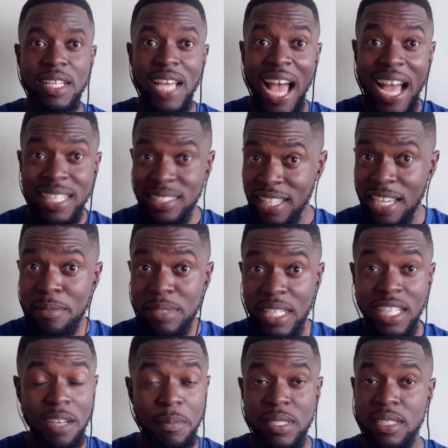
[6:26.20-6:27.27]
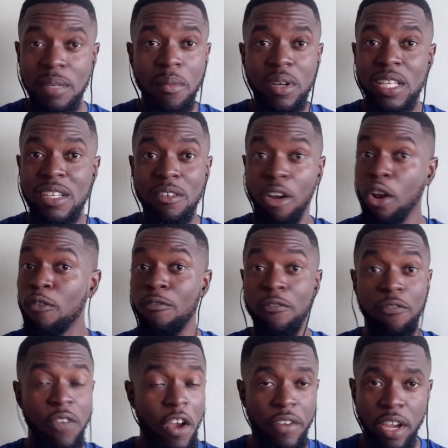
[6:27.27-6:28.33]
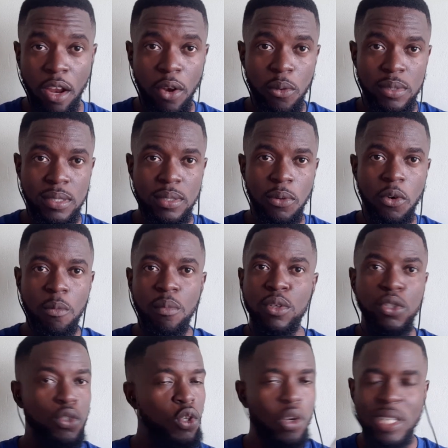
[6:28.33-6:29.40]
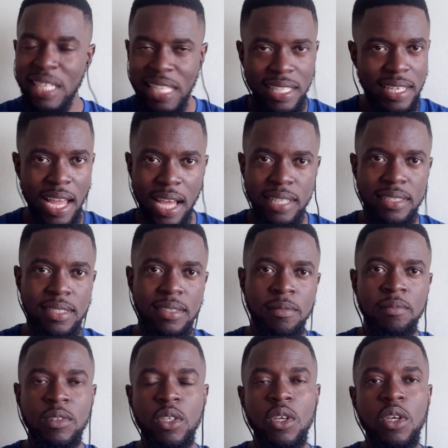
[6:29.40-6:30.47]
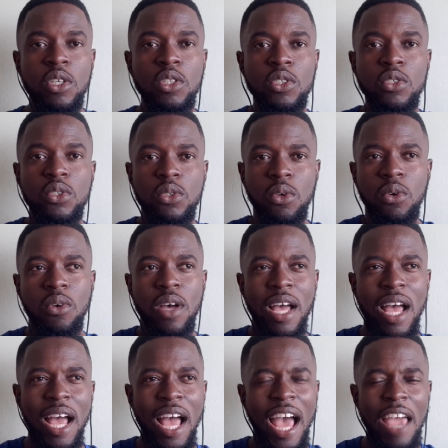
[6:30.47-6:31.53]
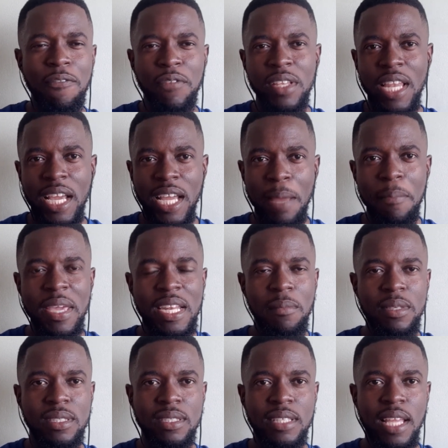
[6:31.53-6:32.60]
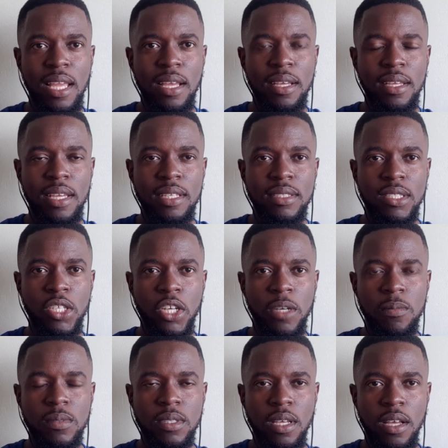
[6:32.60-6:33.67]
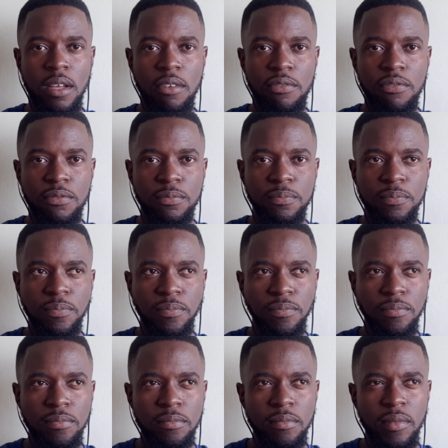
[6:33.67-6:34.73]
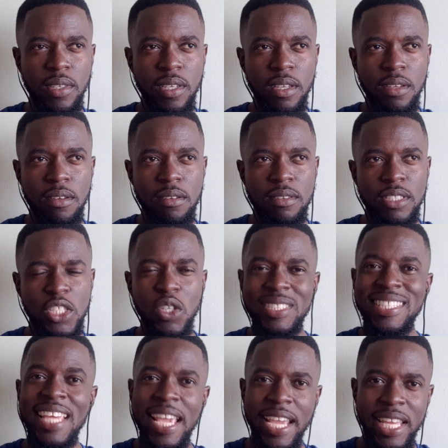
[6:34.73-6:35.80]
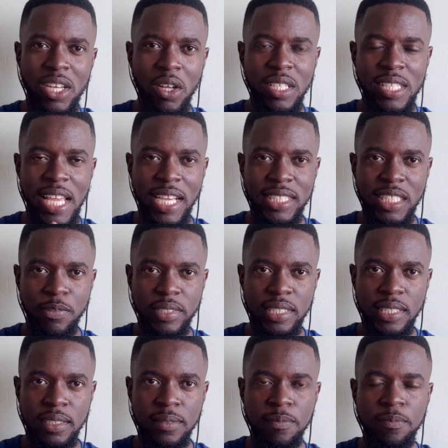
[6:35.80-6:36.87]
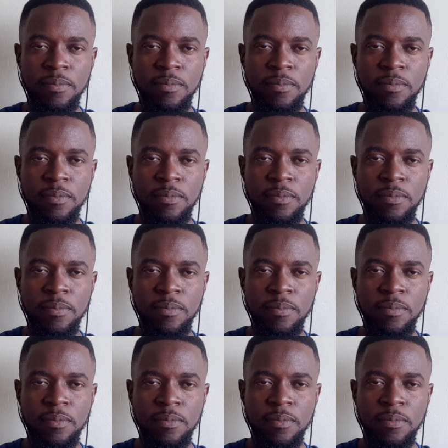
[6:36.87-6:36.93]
At times it could be somebody very close to home. You don't need that. So I feel like I made a mistake in terms of, taking on the negativity,